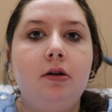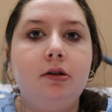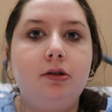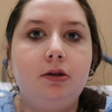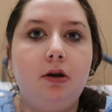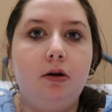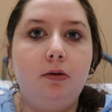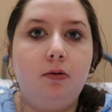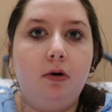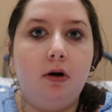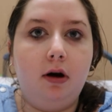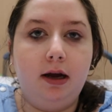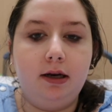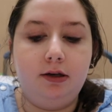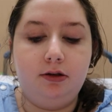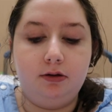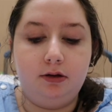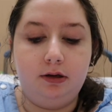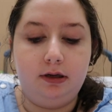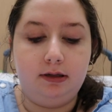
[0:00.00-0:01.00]
So what I
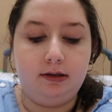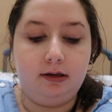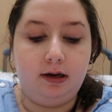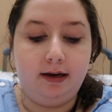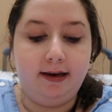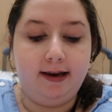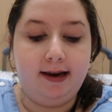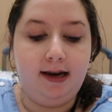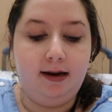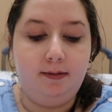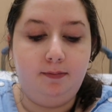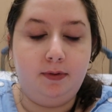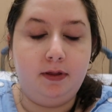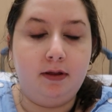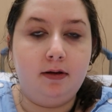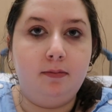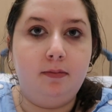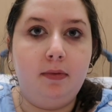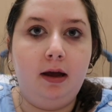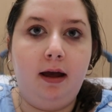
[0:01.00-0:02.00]
do is I keep
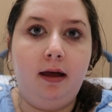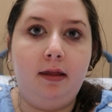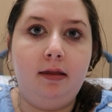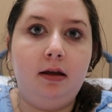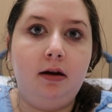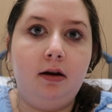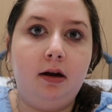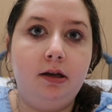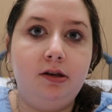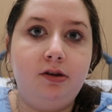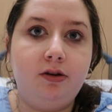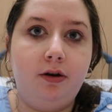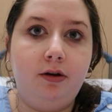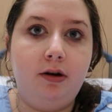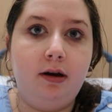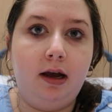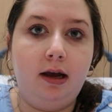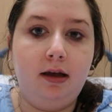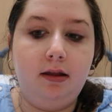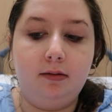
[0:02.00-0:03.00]
them and then I
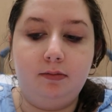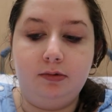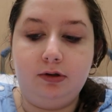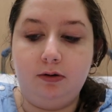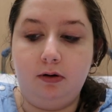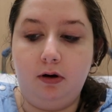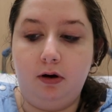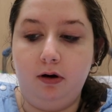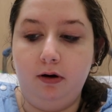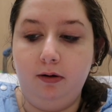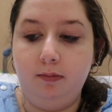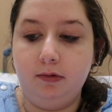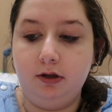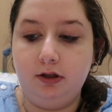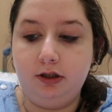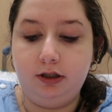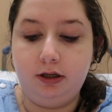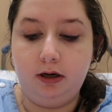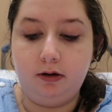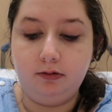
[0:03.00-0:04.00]
donate them to a
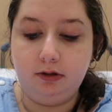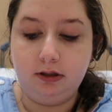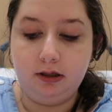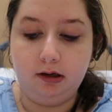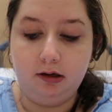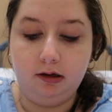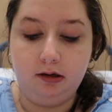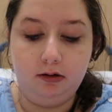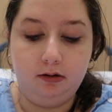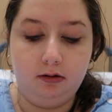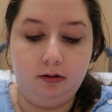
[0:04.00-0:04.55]
homeless shelter,